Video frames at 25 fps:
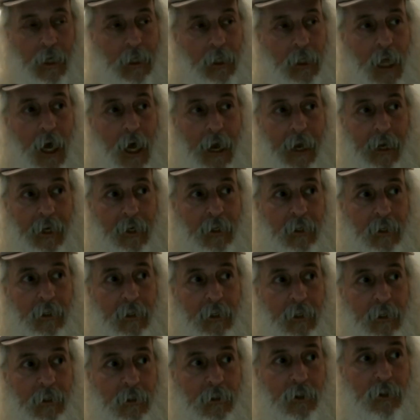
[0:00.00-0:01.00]
like
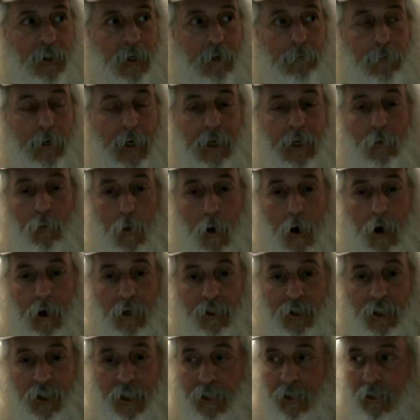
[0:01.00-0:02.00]
somebody
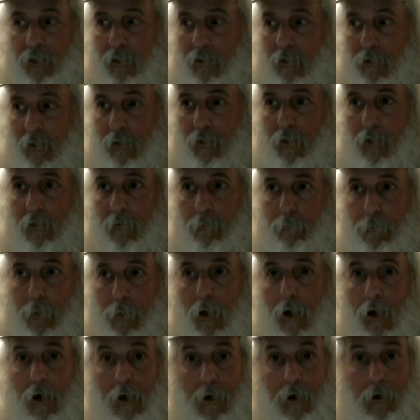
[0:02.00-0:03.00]
walks in the
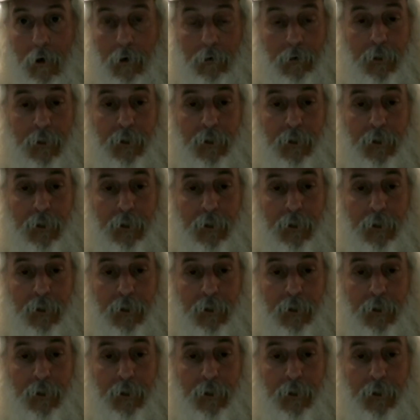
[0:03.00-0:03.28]
bar,